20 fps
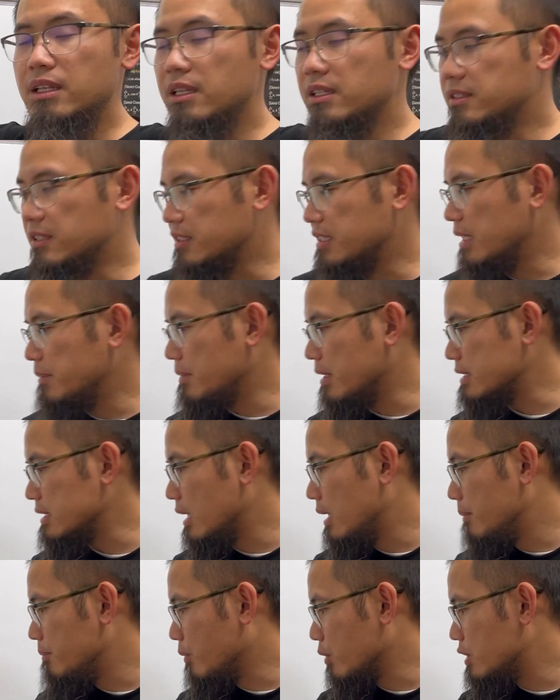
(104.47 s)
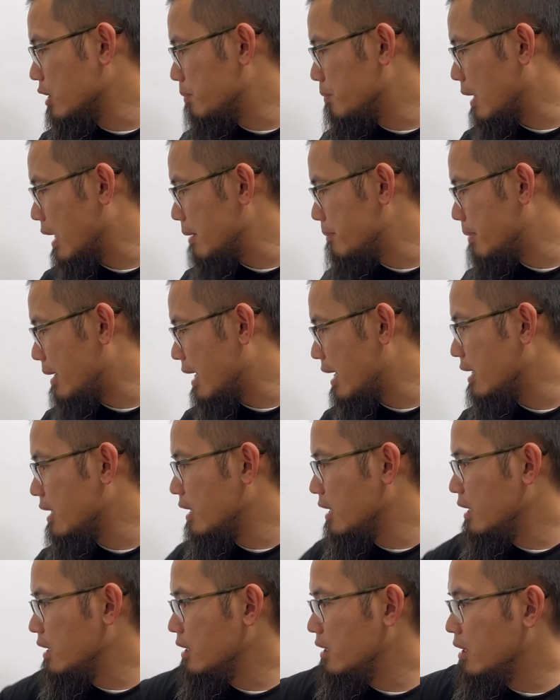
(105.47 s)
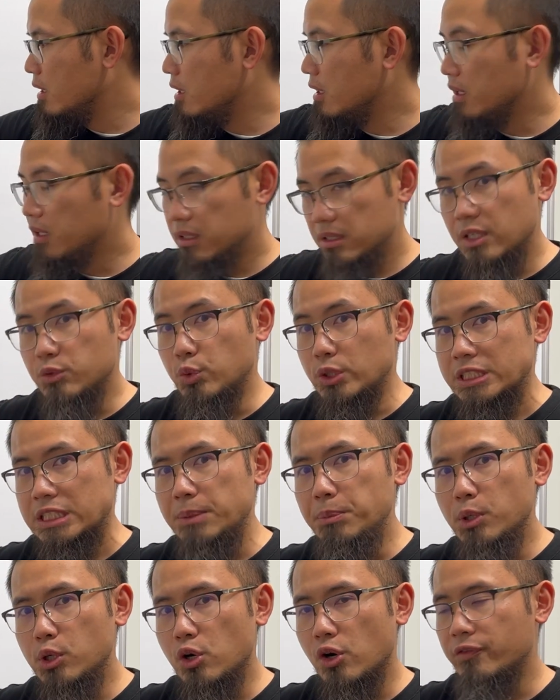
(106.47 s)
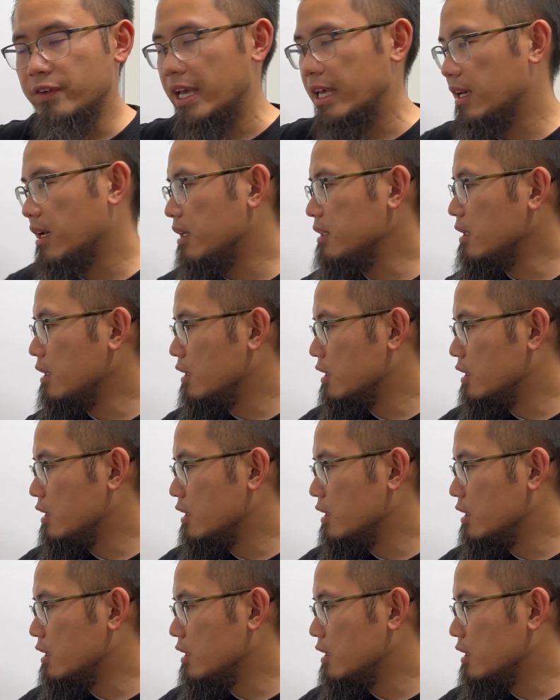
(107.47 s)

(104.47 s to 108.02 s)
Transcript: it's the same as multiplied by the reciprocal of an.